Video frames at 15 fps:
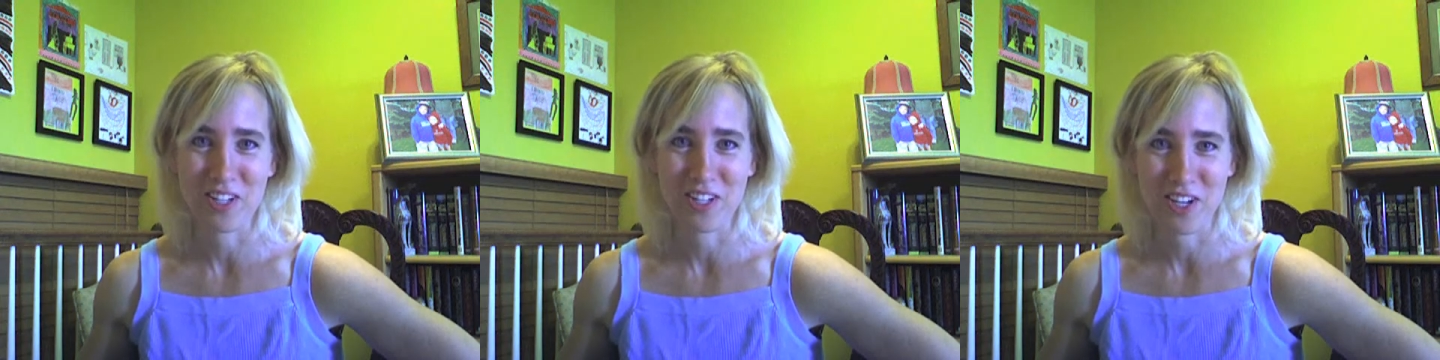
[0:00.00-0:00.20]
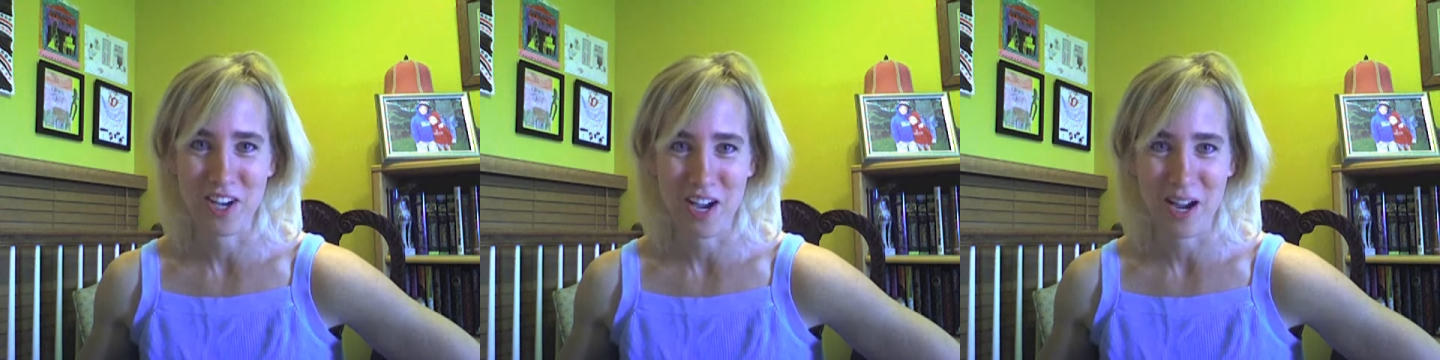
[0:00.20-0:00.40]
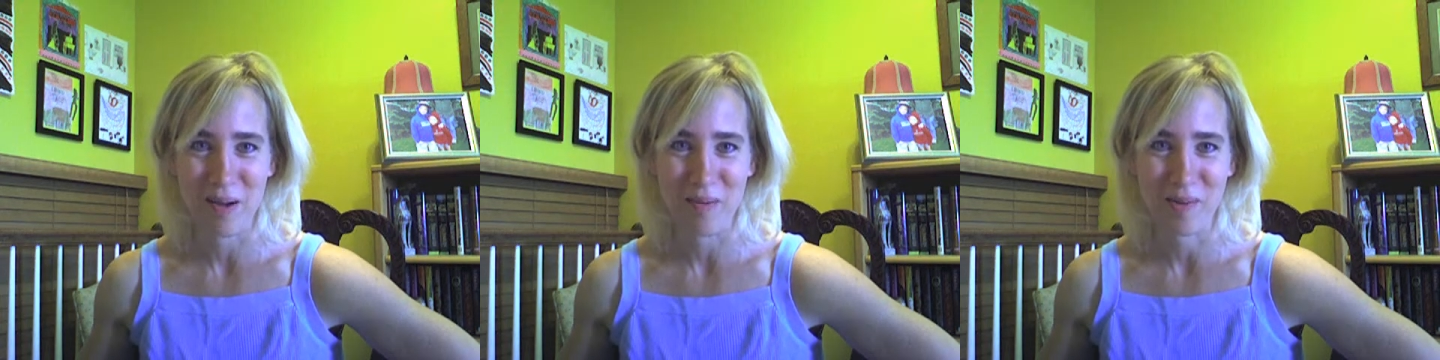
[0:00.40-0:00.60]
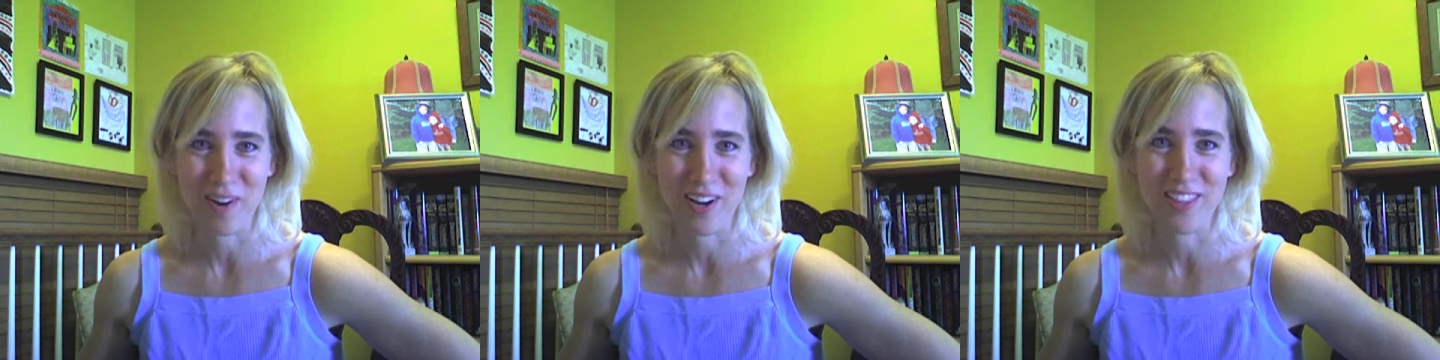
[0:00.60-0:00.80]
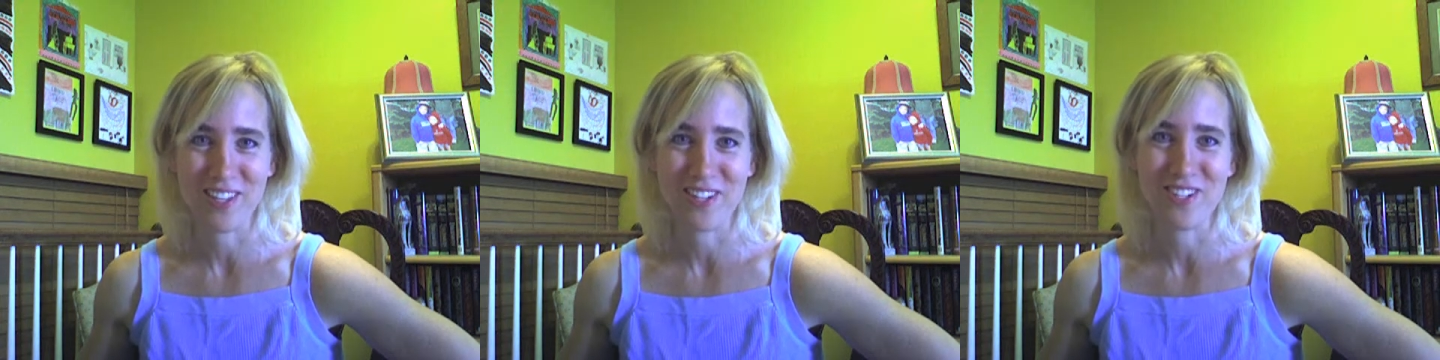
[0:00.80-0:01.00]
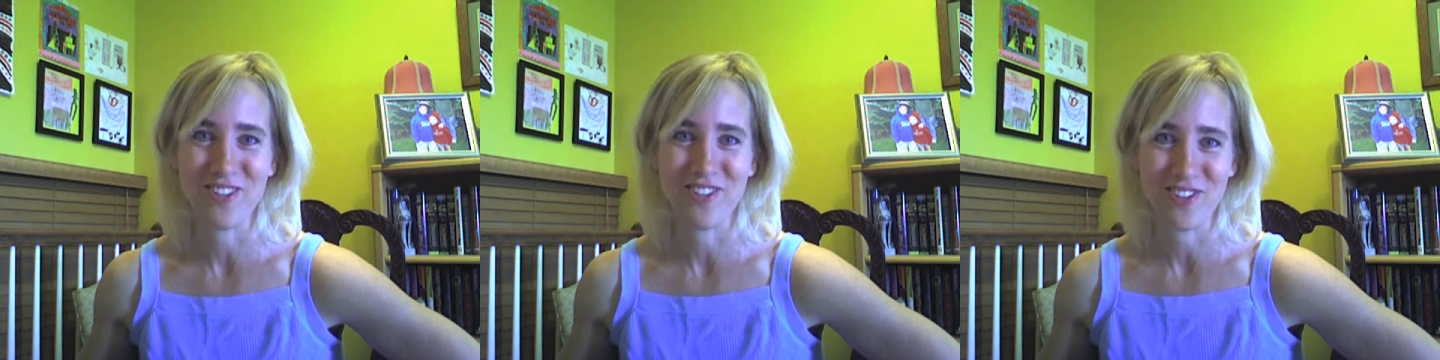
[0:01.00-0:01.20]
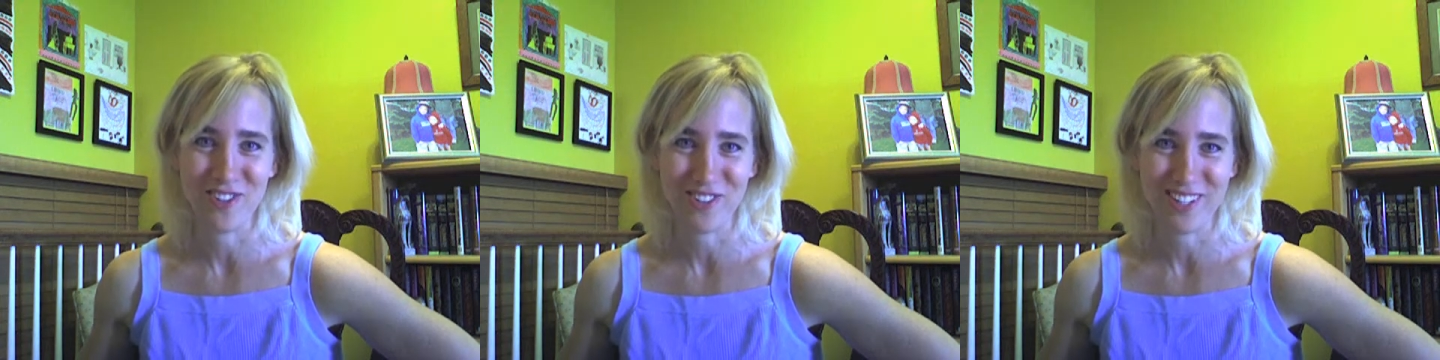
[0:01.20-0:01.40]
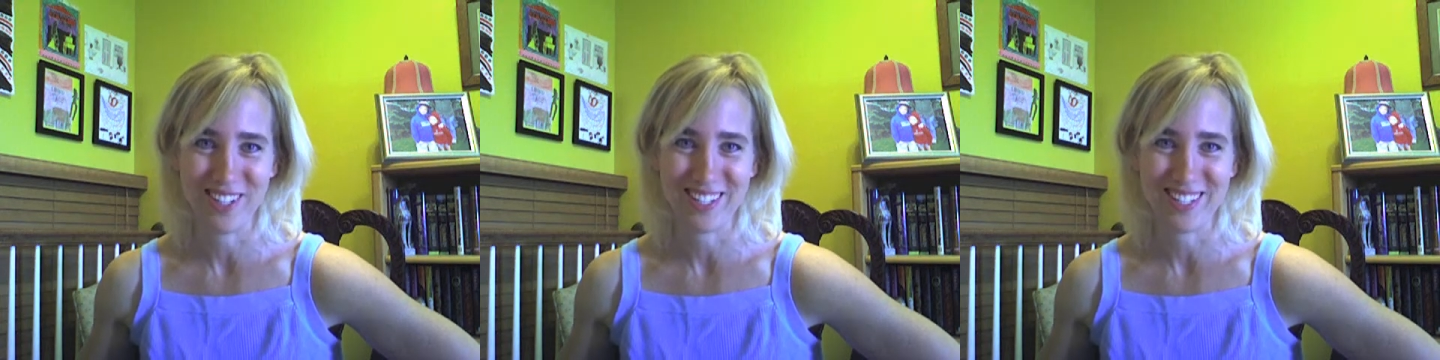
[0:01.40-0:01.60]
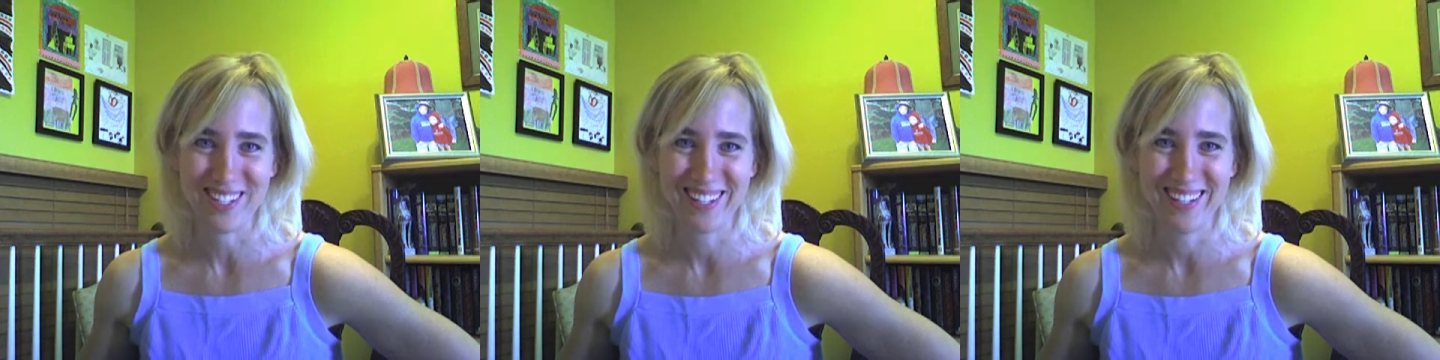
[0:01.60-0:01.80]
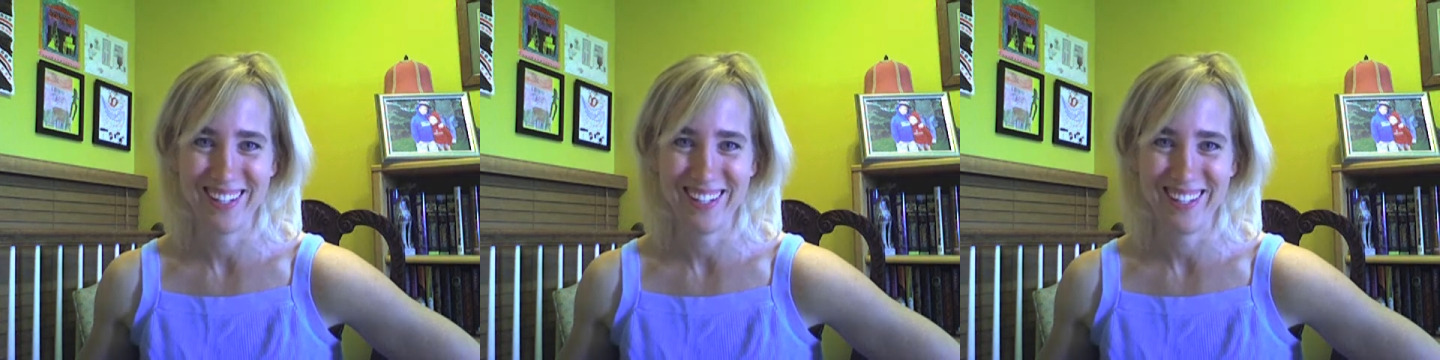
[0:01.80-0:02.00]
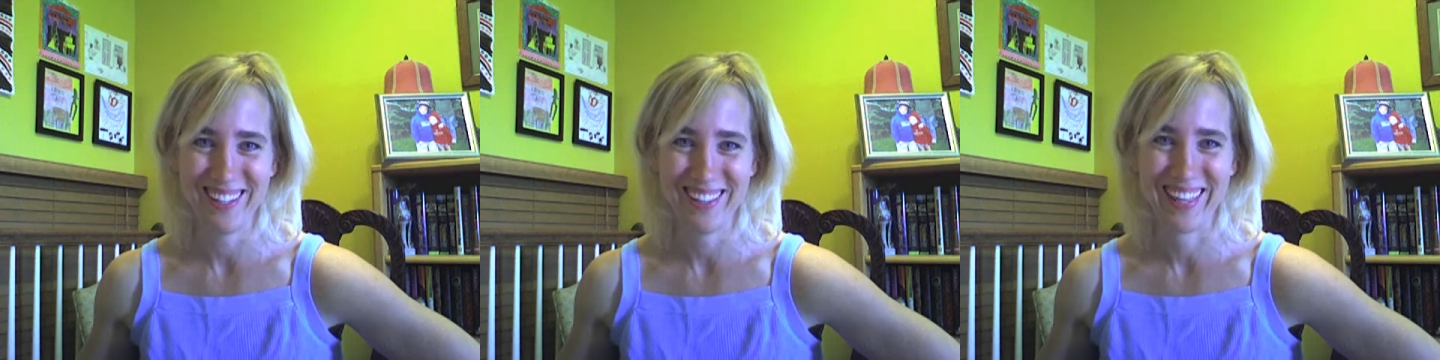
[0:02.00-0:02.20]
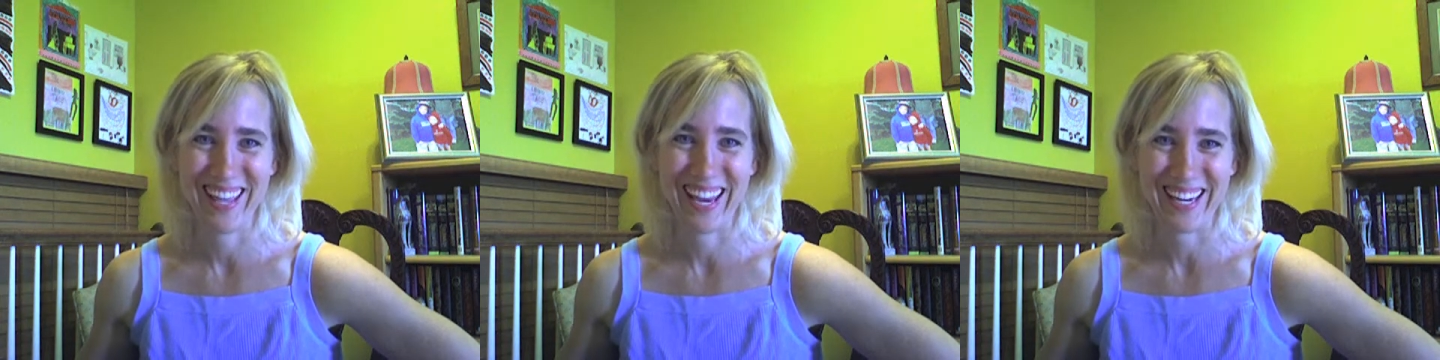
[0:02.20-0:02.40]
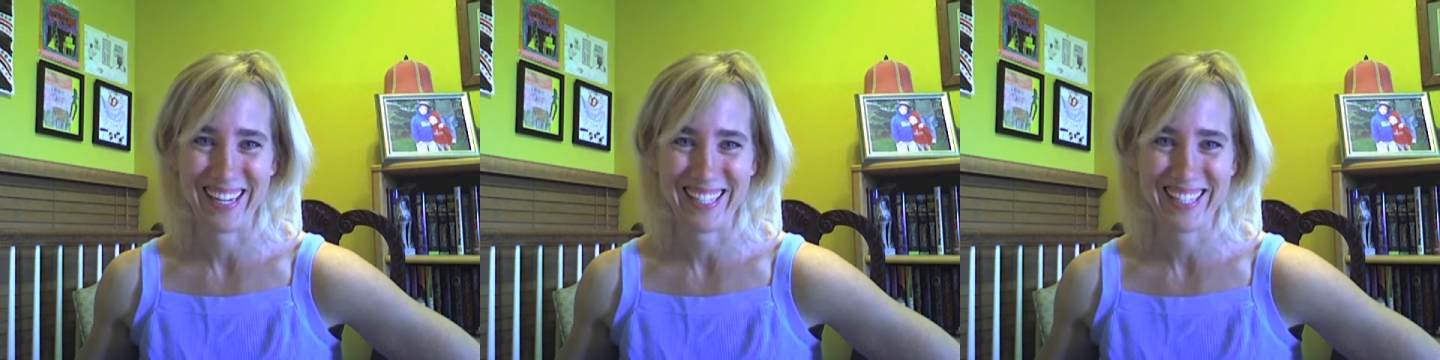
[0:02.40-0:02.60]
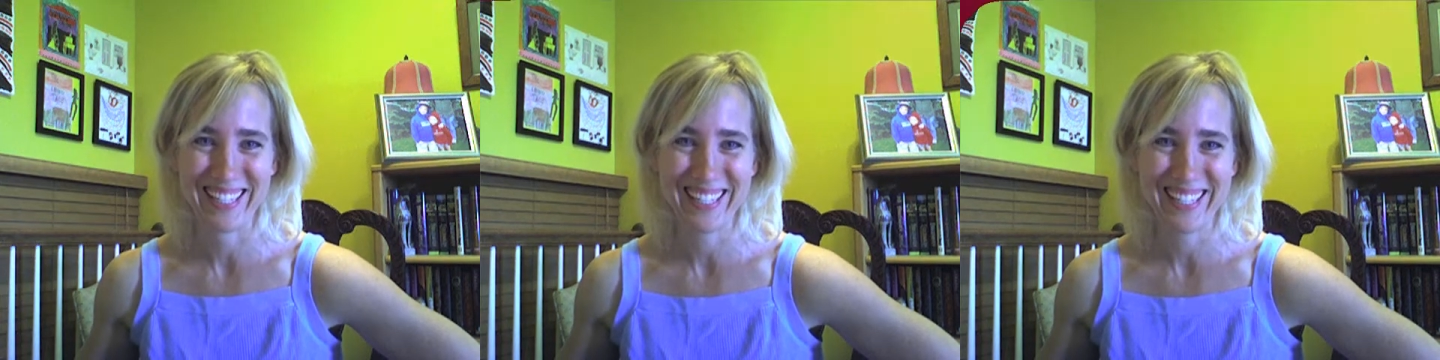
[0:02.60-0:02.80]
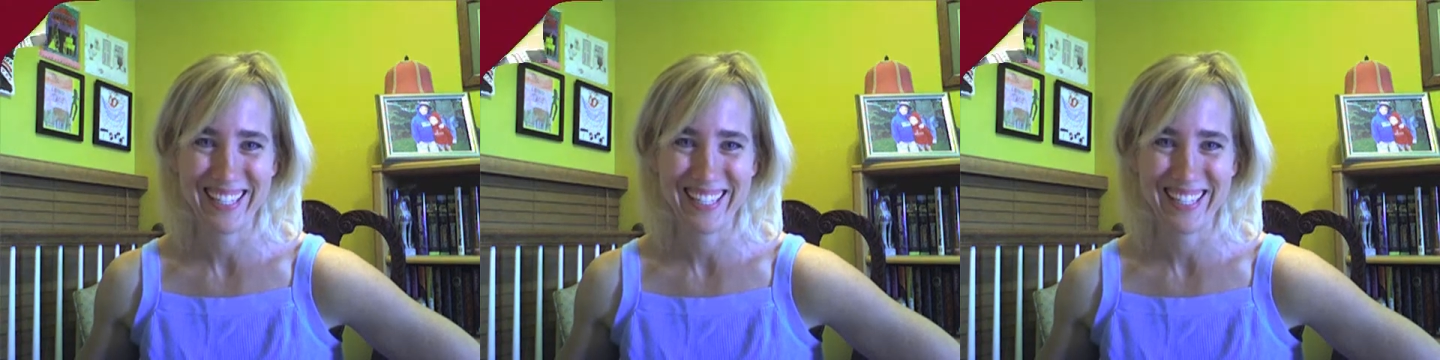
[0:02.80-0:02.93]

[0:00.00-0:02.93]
the timer and the to-do list. Thanks.